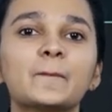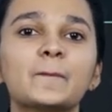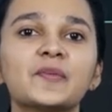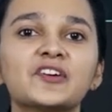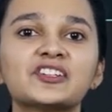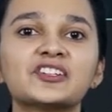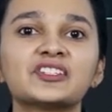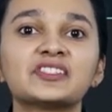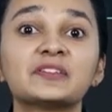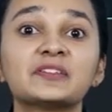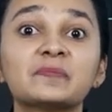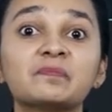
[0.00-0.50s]

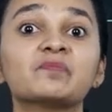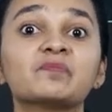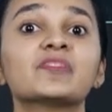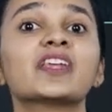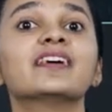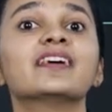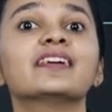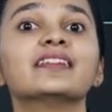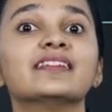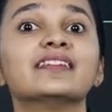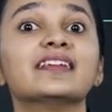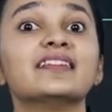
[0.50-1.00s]
person.
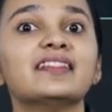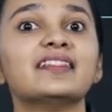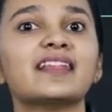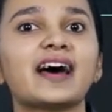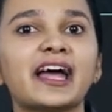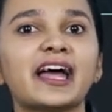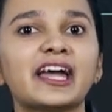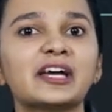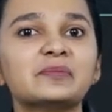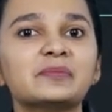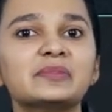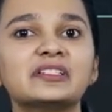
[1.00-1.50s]
The
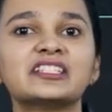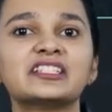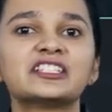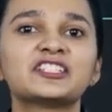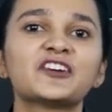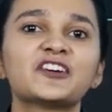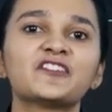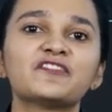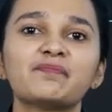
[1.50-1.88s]
liability